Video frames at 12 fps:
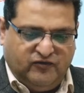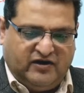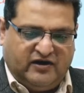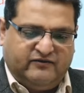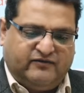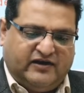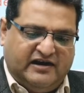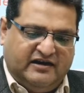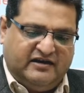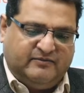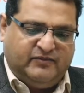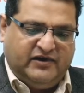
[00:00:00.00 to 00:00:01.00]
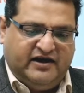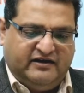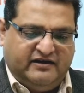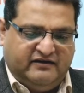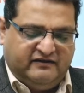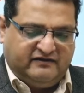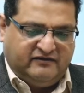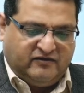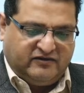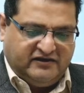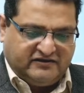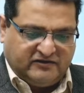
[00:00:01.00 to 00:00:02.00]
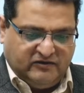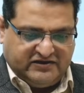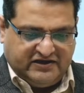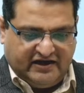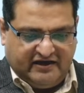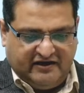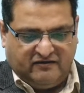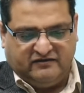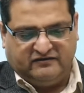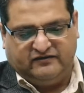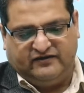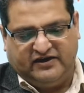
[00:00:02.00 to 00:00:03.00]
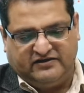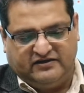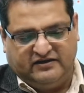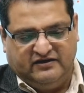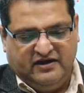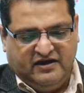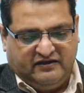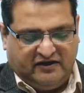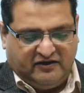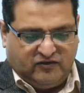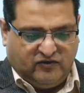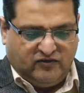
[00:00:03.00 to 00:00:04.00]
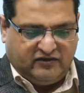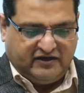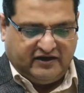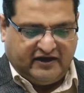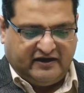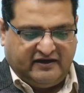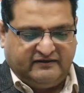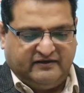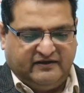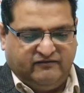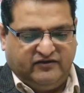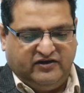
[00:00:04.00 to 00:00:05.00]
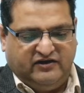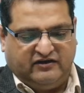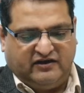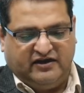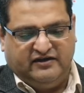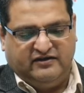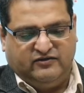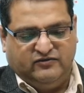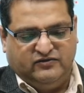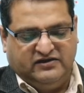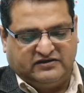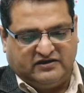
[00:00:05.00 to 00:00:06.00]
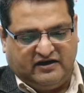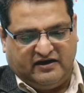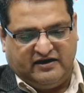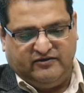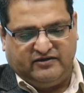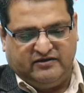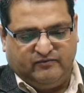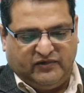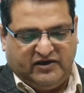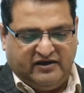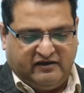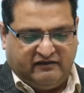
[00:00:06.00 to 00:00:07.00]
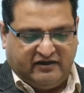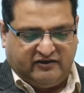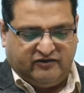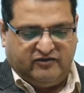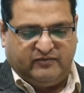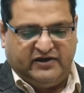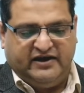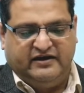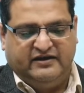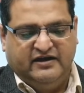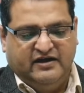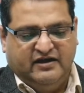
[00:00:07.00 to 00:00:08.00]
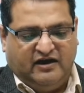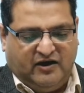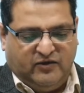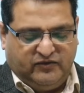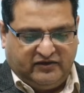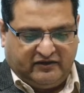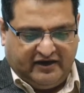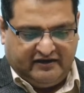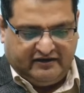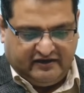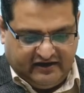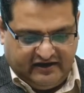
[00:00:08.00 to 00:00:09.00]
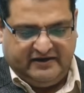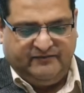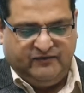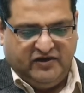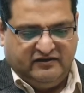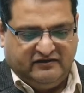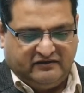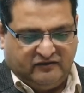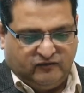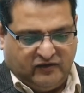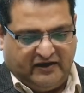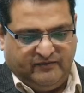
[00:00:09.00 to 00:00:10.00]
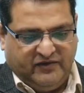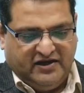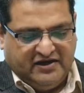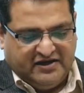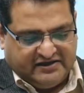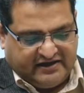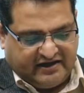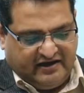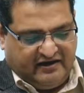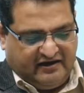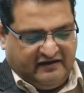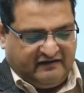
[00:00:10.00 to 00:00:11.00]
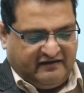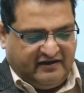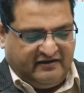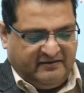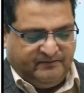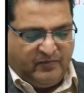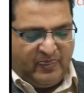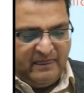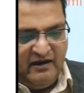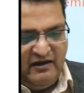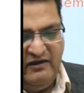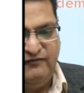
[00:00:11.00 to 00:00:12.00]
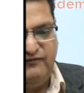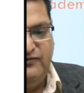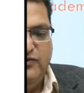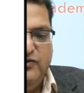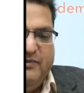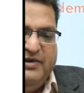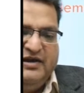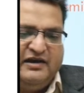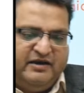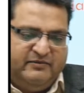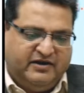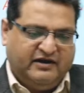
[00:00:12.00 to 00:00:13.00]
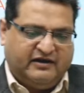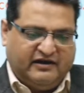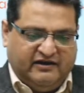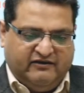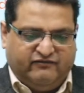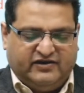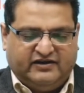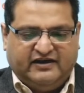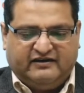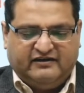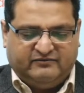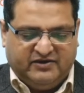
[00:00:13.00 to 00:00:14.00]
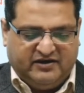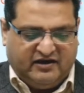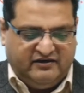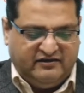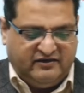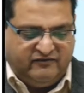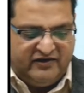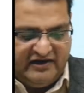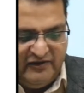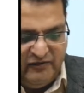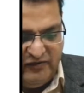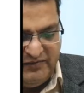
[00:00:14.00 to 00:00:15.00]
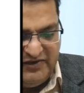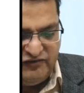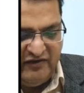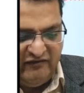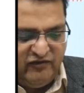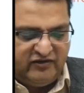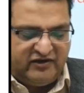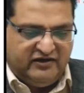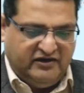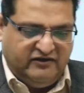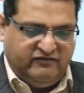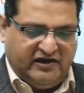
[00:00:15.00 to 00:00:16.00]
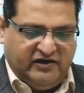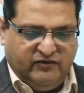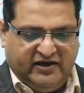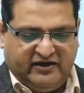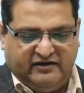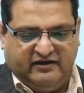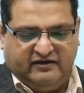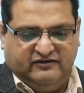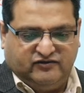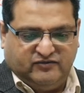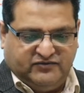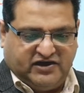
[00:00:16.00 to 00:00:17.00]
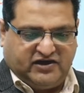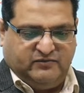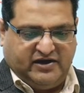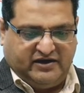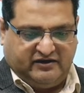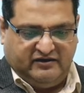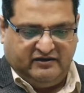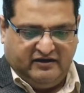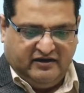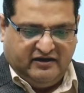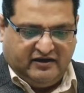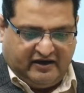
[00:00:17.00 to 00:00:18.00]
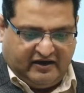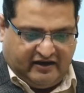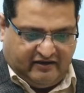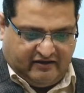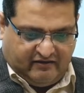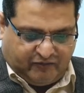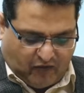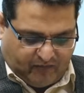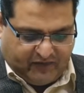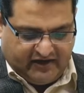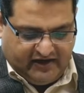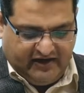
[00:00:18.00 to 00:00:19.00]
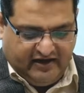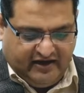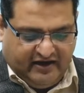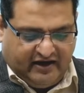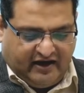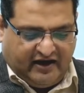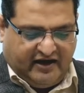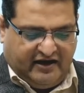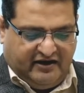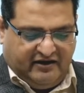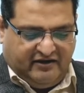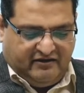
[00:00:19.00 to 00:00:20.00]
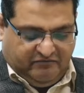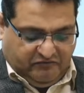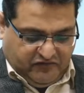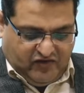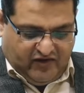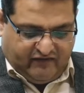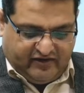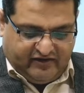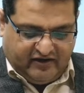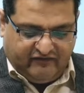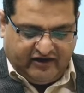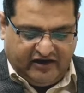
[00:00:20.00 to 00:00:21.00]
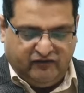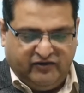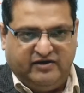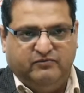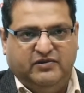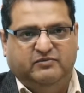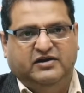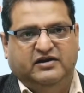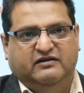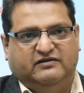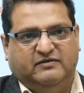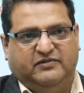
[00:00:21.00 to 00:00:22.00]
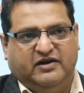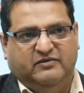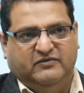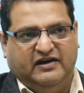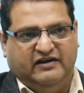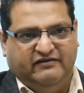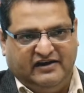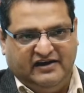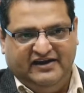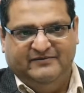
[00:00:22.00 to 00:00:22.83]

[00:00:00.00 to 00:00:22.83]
are filing a plaint, it is not disclosing any cause of action, then court has every right to discard your complaint, reject your plaint outrightly. This is one. Second is that if you have been claiming a relief, but that has been undervalued, means you have not evaluated the subject matter properly and you have undervalued it, maybe sometime cleverly,